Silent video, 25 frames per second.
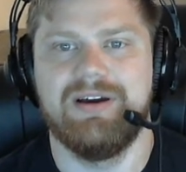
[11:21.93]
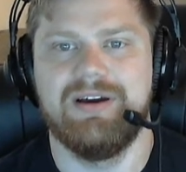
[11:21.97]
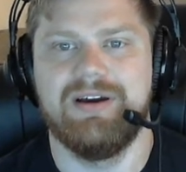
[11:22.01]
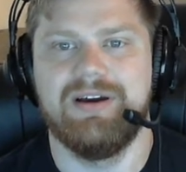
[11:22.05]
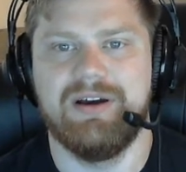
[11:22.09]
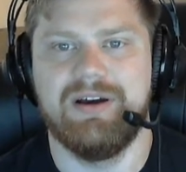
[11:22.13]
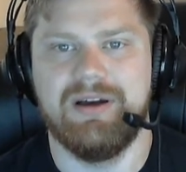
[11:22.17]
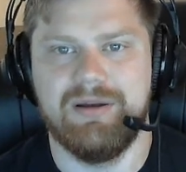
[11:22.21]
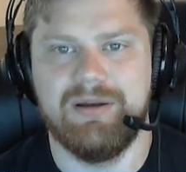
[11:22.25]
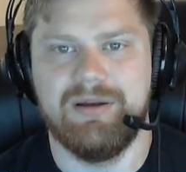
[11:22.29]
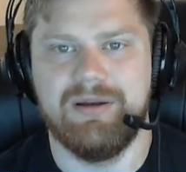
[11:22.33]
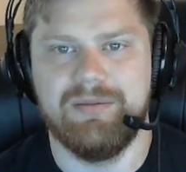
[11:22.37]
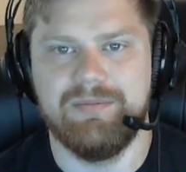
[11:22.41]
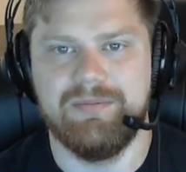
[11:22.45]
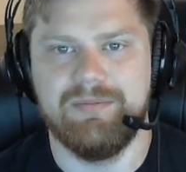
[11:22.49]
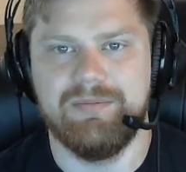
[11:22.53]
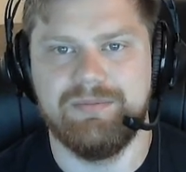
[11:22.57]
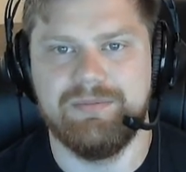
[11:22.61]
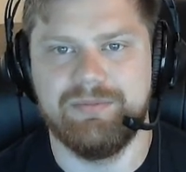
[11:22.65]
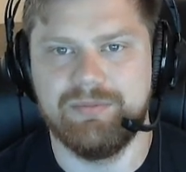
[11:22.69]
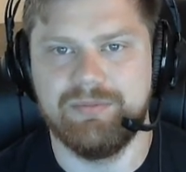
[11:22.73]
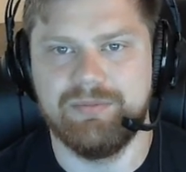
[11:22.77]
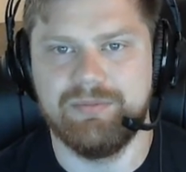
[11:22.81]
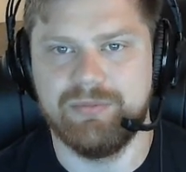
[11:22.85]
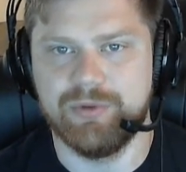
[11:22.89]

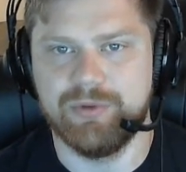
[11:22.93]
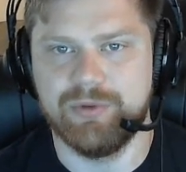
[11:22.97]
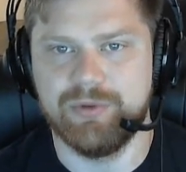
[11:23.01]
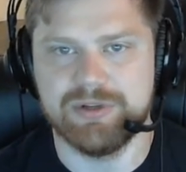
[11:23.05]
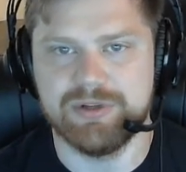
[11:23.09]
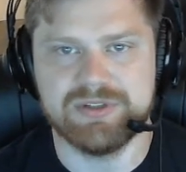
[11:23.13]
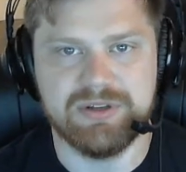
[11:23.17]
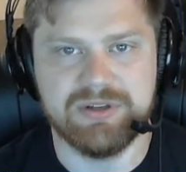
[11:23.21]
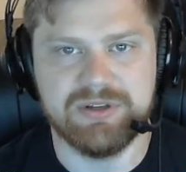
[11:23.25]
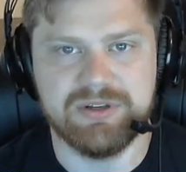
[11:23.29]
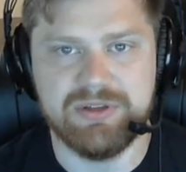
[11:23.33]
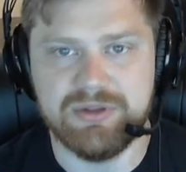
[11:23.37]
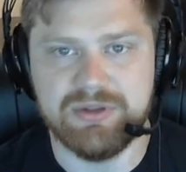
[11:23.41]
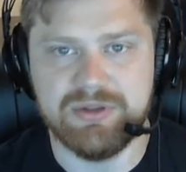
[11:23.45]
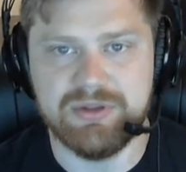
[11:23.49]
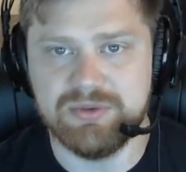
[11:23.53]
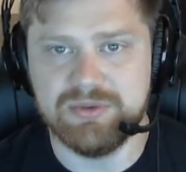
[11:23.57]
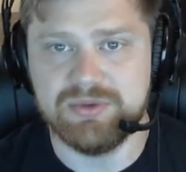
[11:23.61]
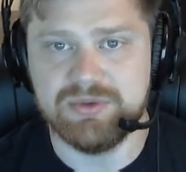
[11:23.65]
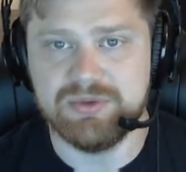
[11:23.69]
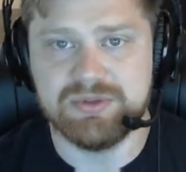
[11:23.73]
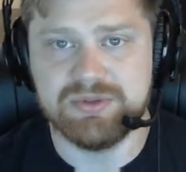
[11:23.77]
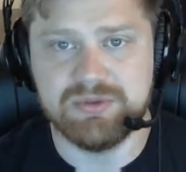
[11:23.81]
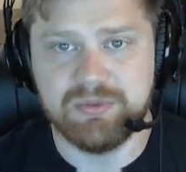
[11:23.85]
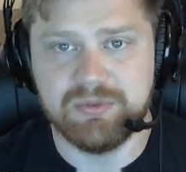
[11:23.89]
We're just going to
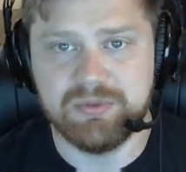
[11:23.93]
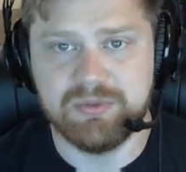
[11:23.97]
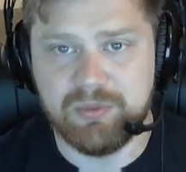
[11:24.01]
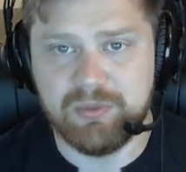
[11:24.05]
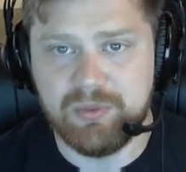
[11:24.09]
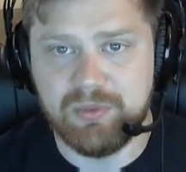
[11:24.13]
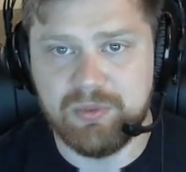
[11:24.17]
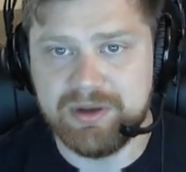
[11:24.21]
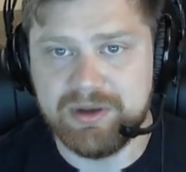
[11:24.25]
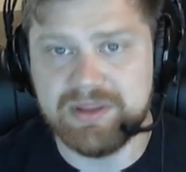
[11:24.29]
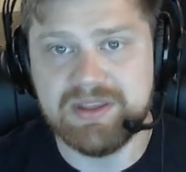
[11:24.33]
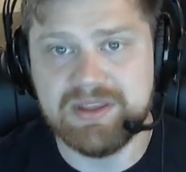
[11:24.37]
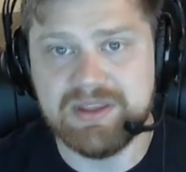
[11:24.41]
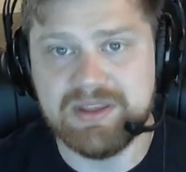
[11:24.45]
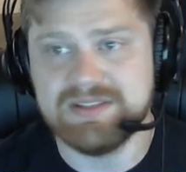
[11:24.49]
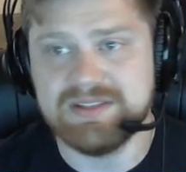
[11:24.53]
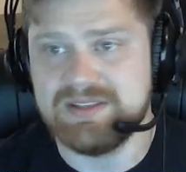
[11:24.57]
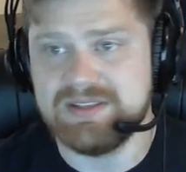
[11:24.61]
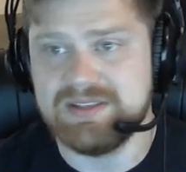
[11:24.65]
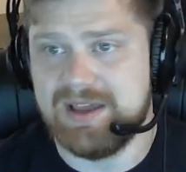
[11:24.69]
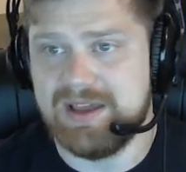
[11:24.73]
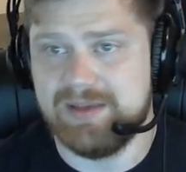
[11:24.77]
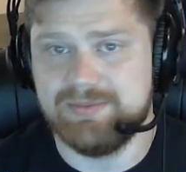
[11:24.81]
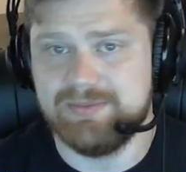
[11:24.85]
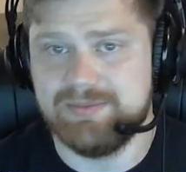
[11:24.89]
use one of these
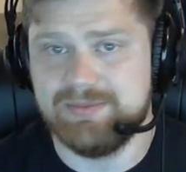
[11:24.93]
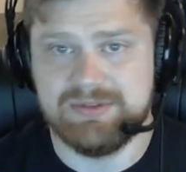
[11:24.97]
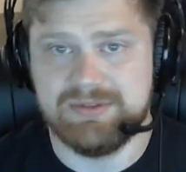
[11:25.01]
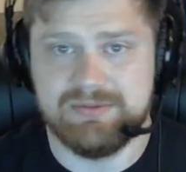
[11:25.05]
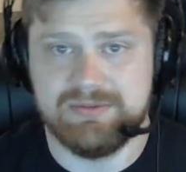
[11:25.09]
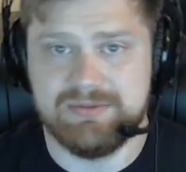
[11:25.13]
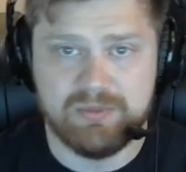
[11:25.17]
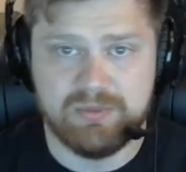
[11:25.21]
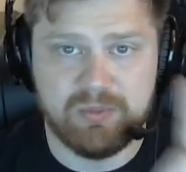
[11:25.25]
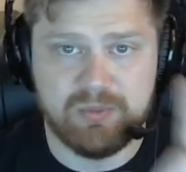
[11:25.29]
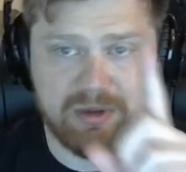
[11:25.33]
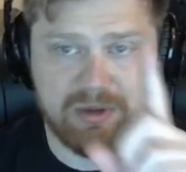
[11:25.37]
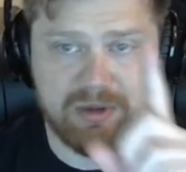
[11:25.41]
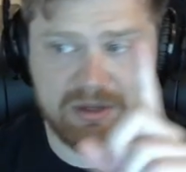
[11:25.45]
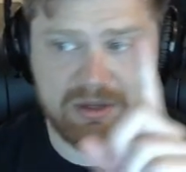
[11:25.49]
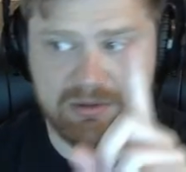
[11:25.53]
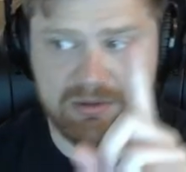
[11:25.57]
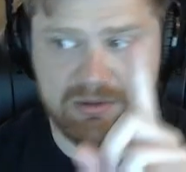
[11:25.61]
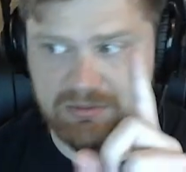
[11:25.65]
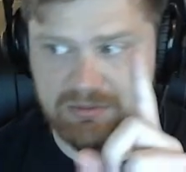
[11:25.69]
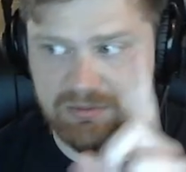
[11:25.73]
tabs. One.